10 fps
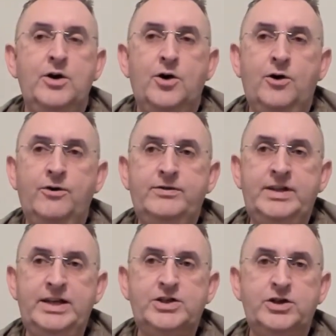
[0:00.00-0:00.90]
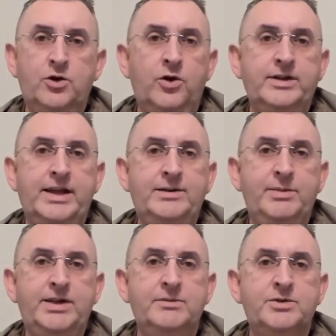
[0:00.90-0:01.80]
of teaching online
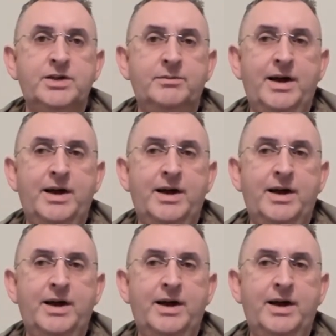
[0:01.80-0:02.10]
mediumship,